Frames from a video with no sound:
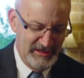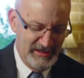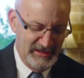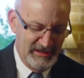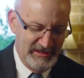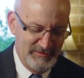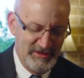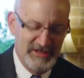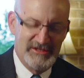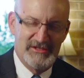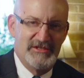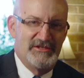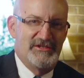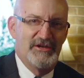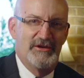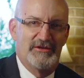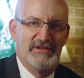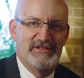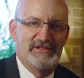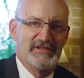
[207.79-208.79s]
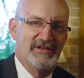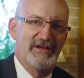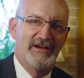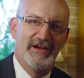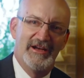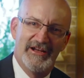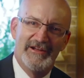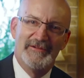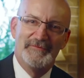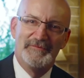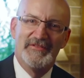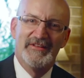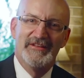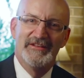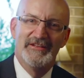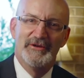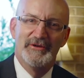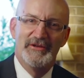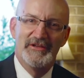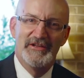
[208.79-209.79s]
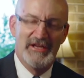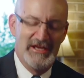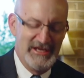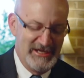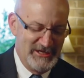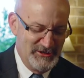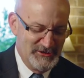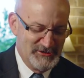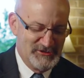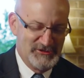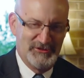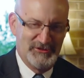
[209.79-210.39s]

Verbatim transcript: And he makes a joke. He says, ah, you know, here's